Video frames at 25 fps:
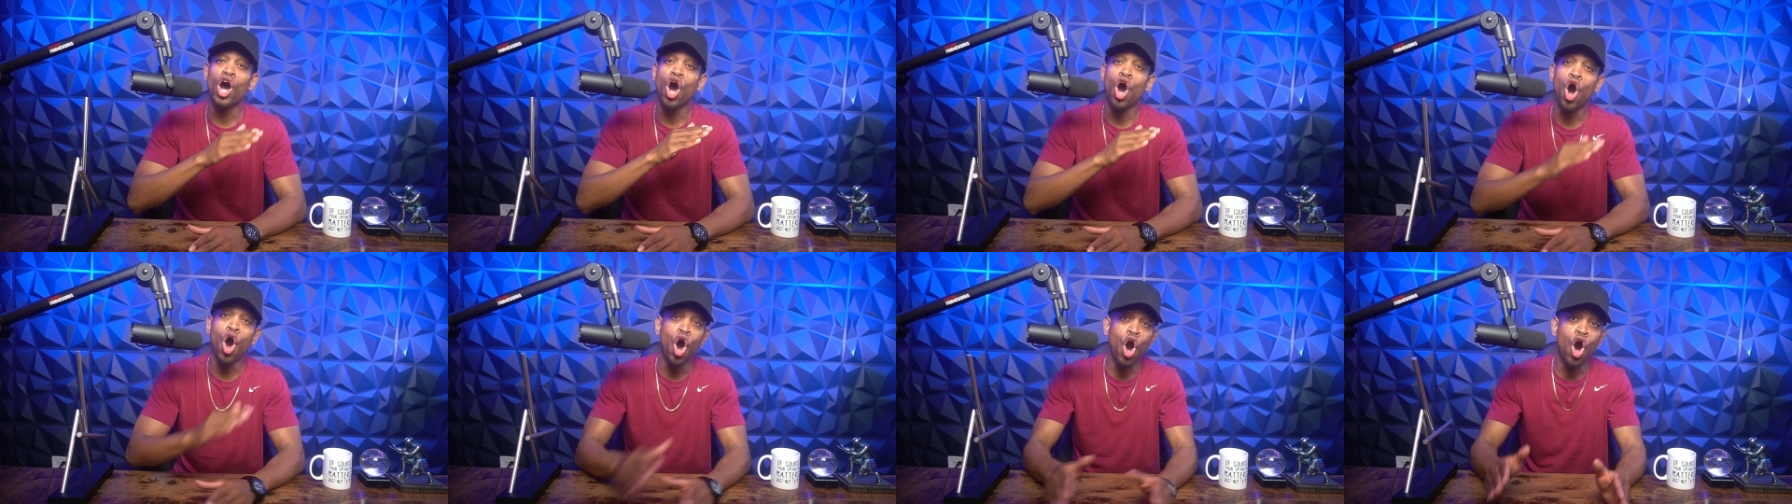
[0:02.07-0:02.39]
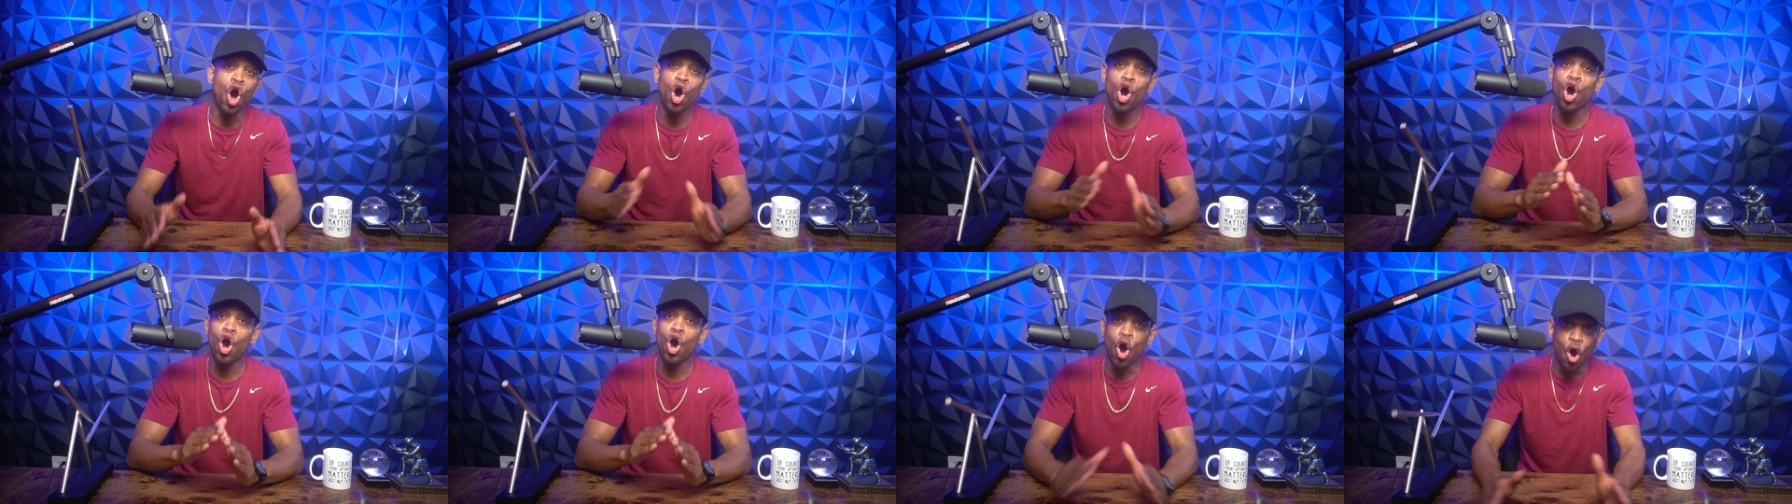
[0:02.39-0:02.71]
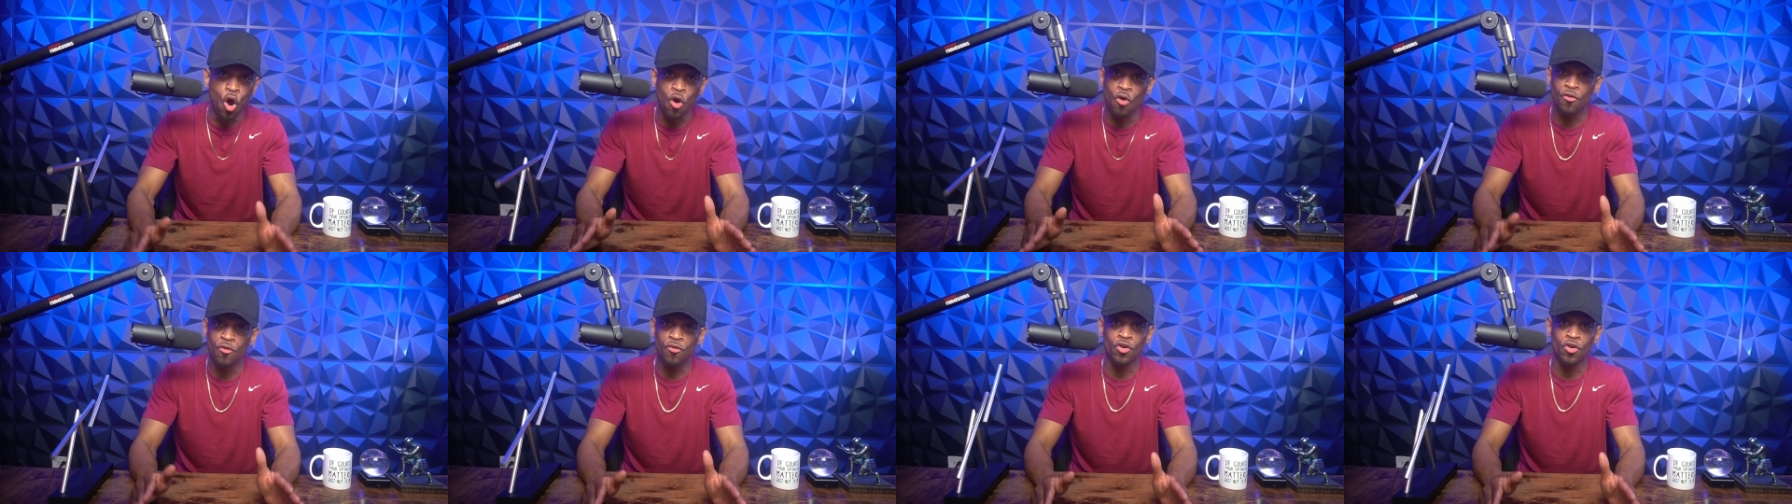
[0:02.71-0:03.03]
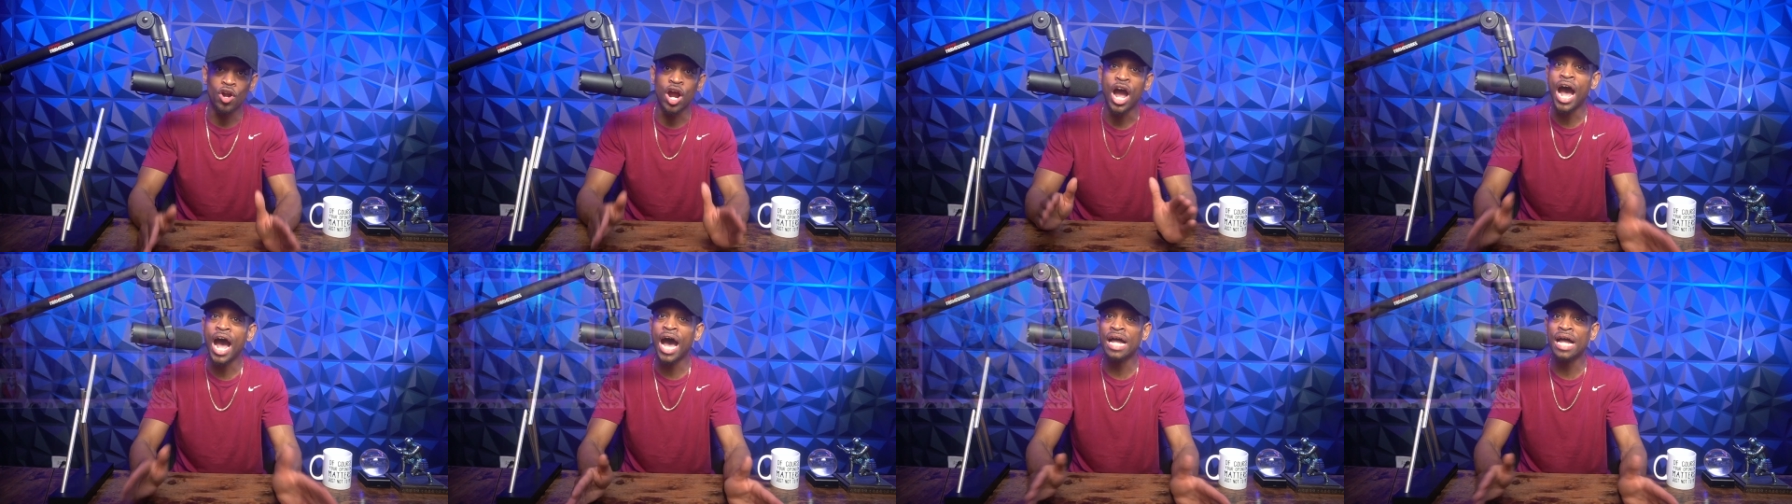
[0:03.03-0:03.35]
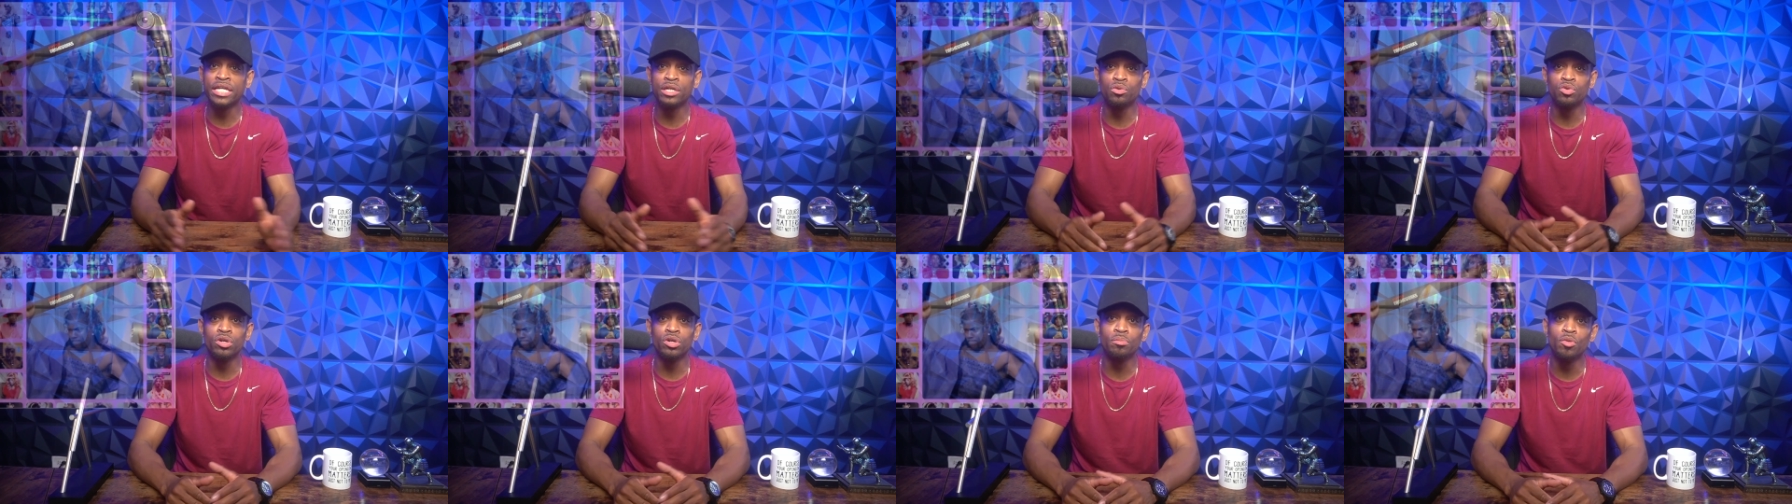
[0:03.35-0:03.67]
all over
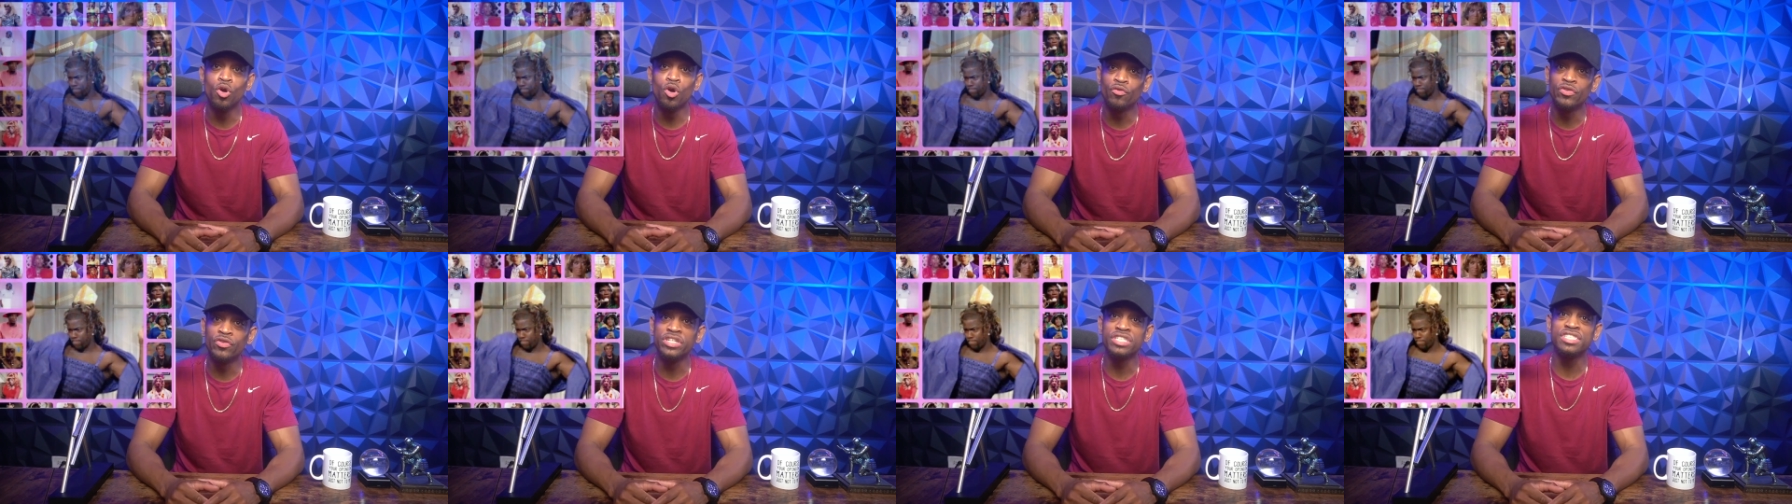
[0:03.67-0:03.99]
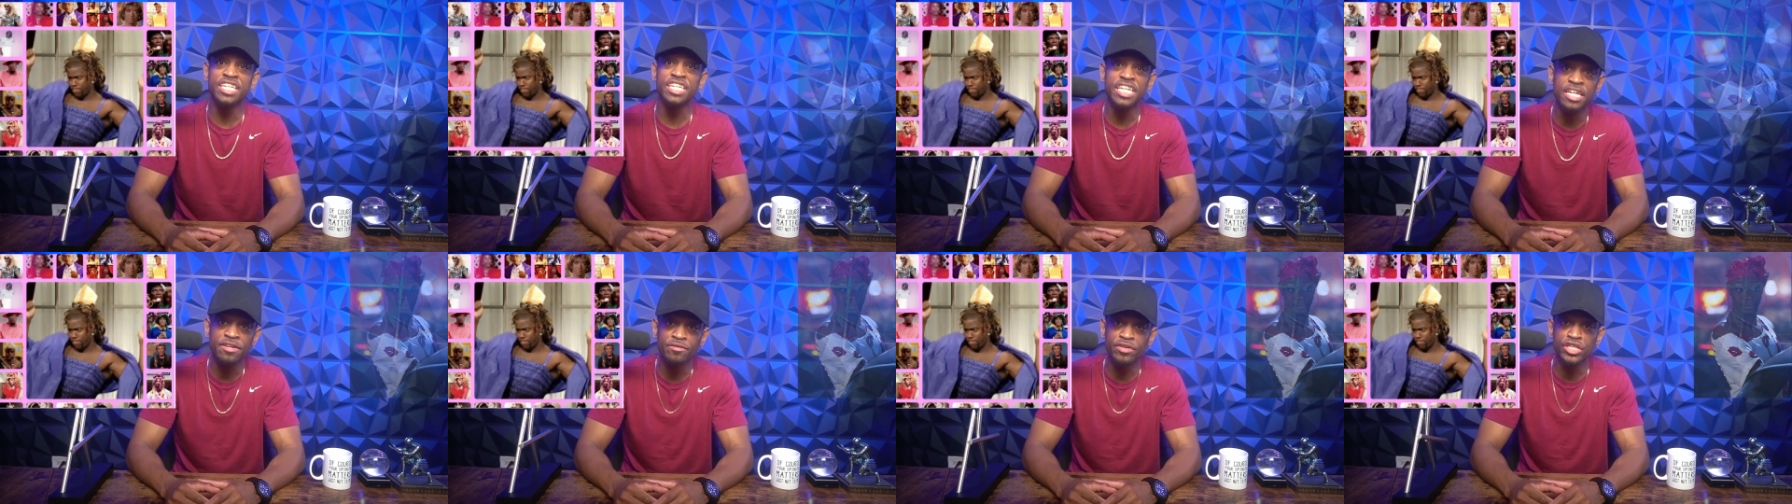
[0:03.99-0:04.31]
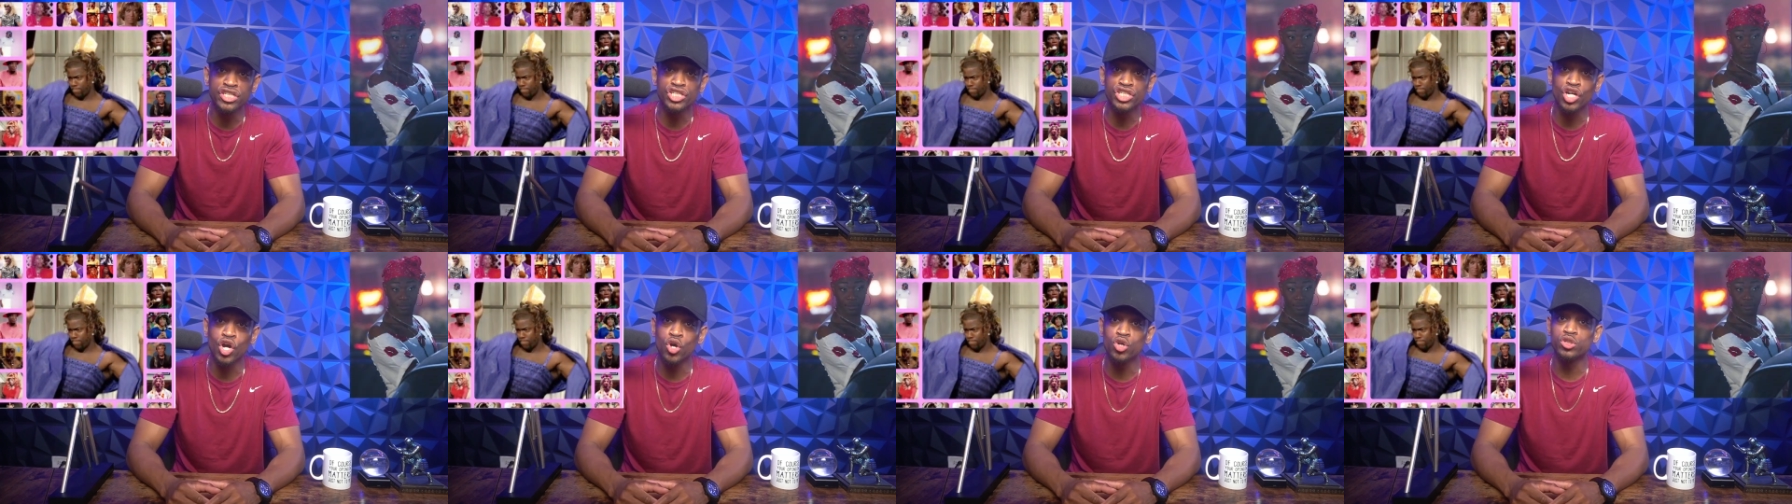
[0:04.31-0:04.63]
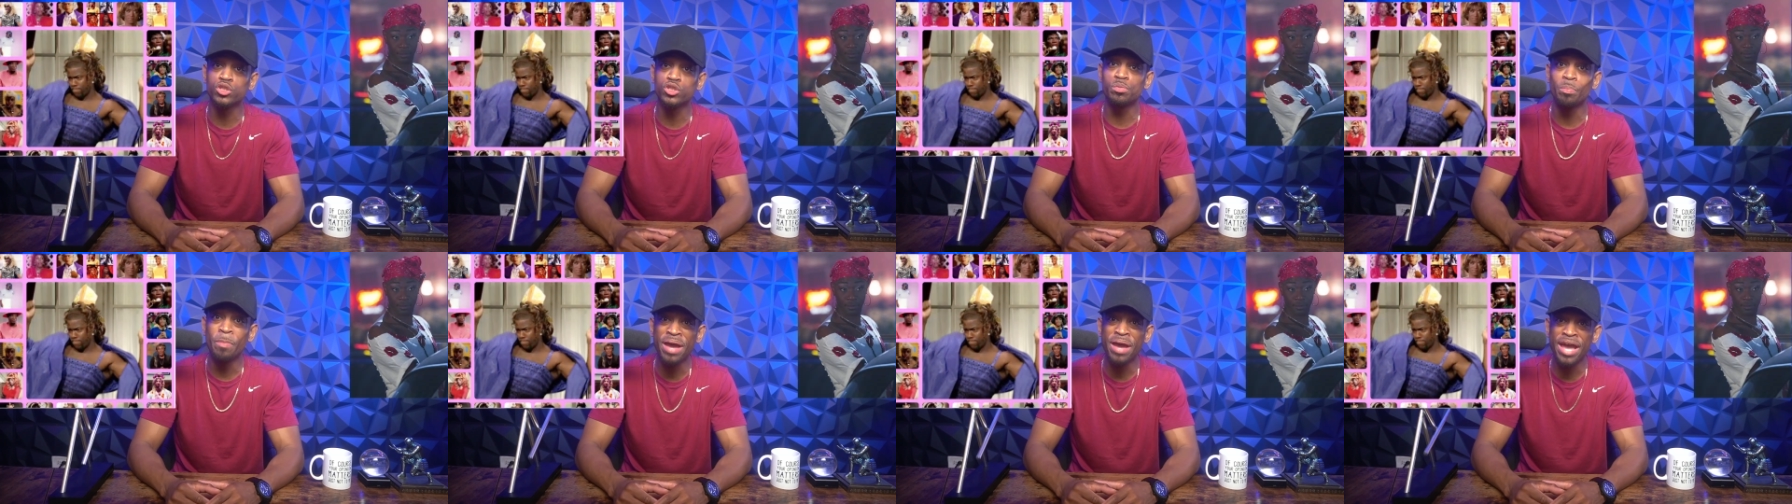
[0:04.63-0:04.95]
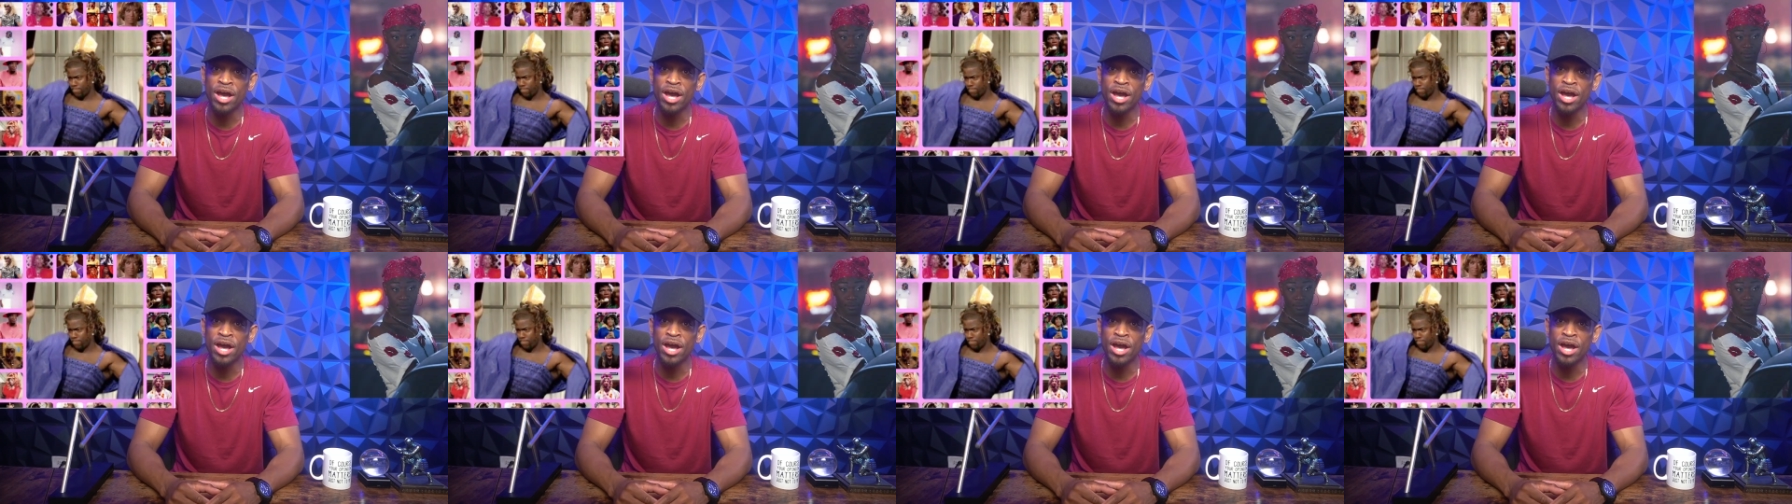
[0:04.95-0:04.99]
Hollywood movie, TV shows, male